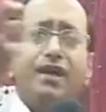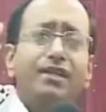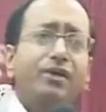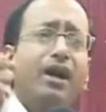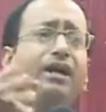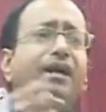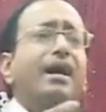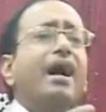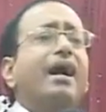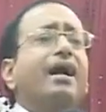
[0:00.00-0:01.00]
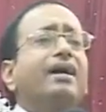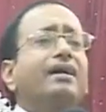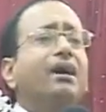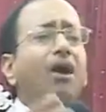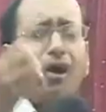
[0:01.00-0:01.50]
When you are
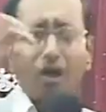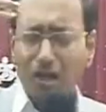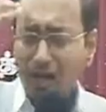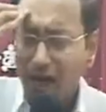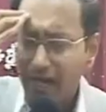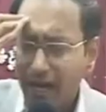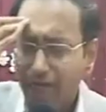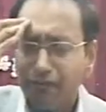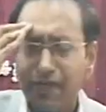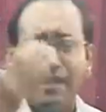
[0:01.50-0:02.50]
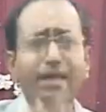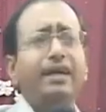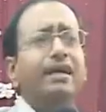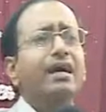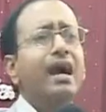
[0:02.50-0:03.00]
crying, oh Lord, I'm
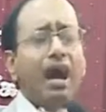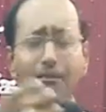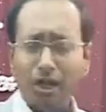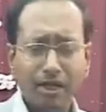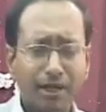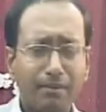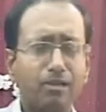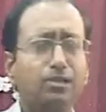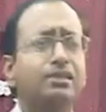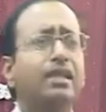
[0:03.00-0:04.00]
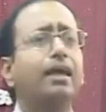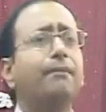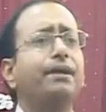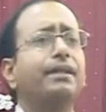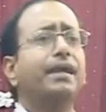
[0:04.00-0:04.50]
worried. I'm not able to
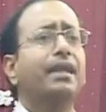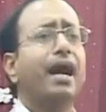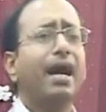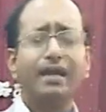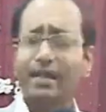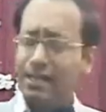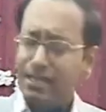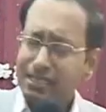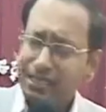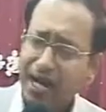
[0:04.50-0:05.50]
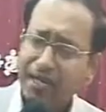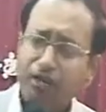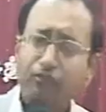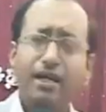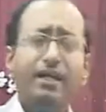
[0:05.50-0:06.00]
sleep in the night this kind
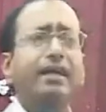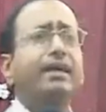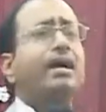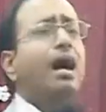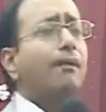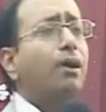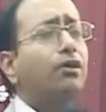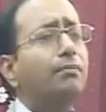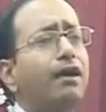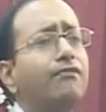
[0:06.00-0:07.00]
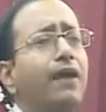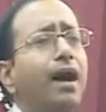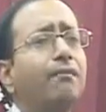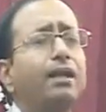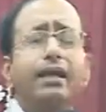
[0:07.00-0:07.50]
of worry about my
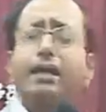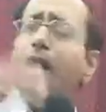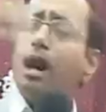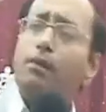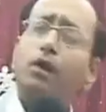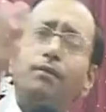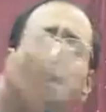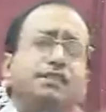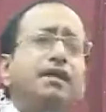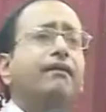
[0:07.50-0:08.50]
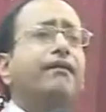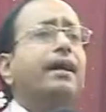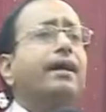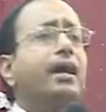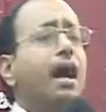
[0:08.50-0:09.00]
family, about my
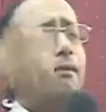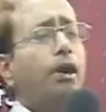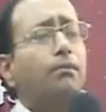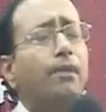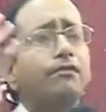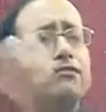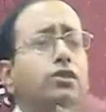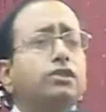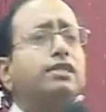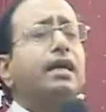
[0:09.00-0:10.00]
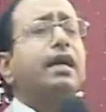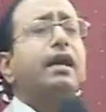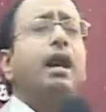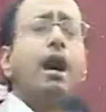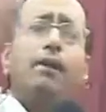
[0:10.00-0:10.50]
children, about my future,
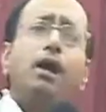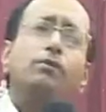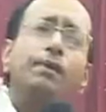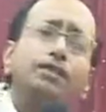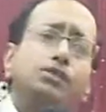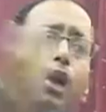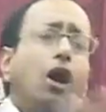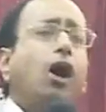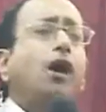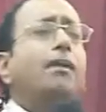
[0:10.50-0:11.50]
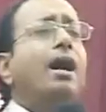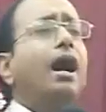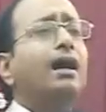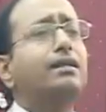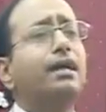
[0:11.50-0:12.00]
about my job
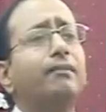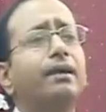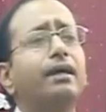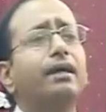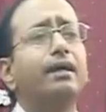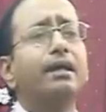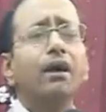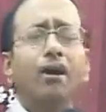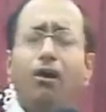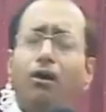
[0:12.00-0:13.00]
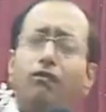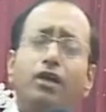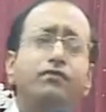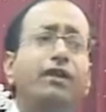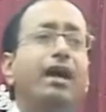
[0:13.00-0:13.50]
are coming. Oh,
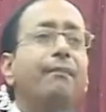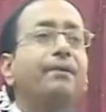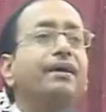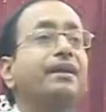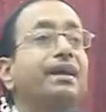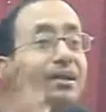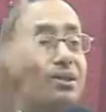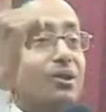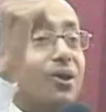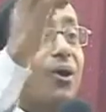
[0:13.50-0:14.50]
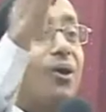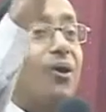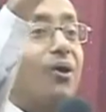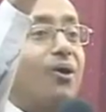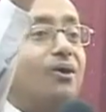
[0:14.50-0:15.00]
what will happen? The
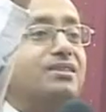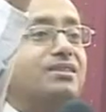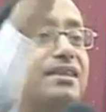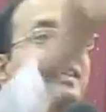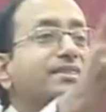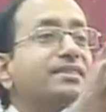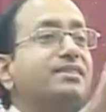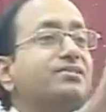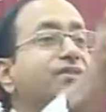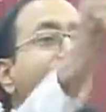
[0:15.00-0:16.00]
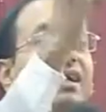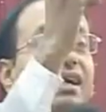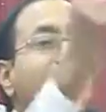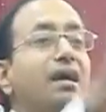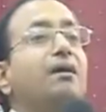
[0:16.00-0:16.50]
Lord Jesus will
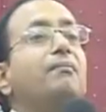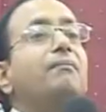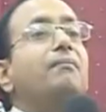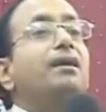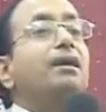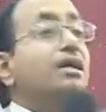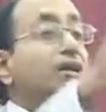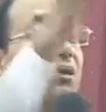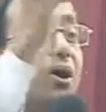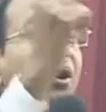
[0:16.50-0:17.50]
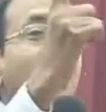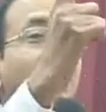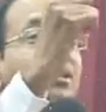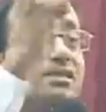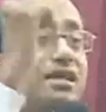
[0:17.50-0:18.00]
come.
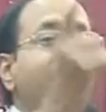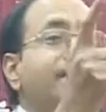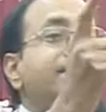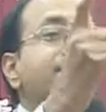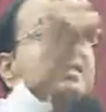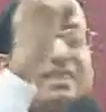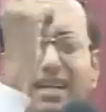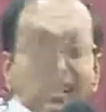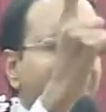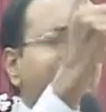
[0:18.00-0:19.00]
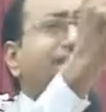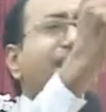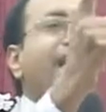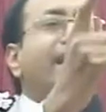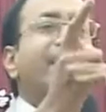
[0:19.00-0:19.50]
Lord Jesus,
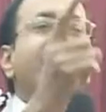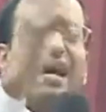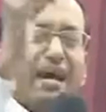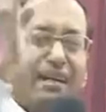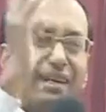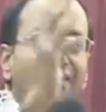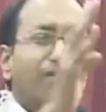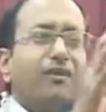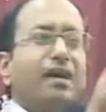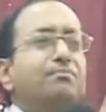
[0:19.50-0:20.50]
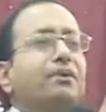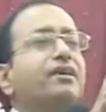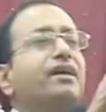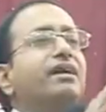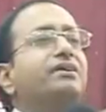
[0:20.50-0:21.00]
understand, and He will wipe
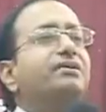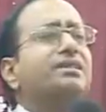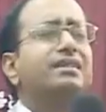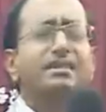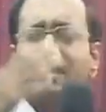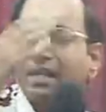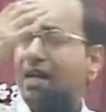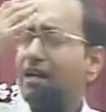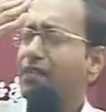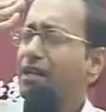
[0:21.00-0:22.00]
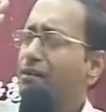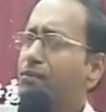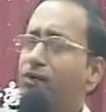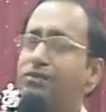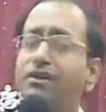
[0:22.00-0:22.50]
away your tears. He will
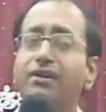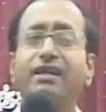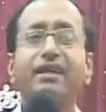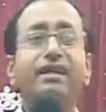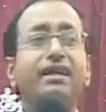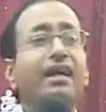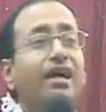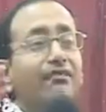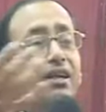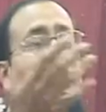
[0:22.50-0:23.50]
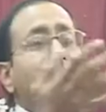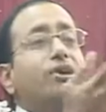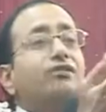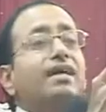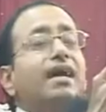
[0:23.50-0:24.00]
remove the worry. He will
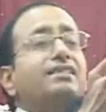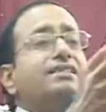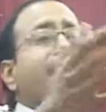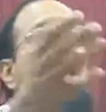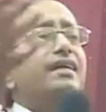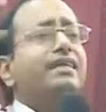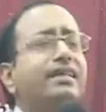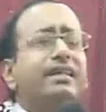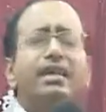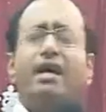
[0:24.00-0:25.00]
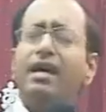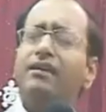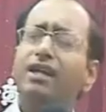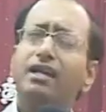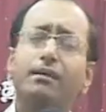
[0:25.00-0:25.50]
remove the anxiety. He
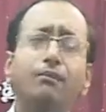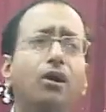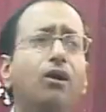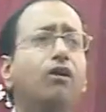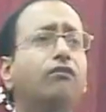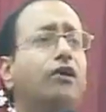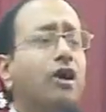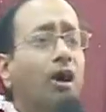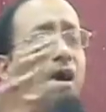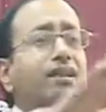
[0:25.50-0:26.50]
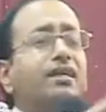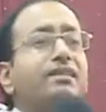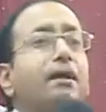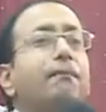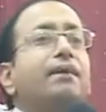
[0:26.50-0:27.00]
will remove all the
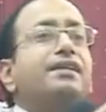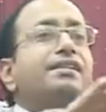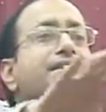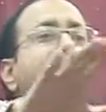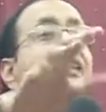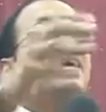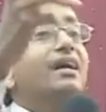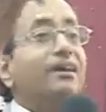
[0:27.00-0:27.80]
depression.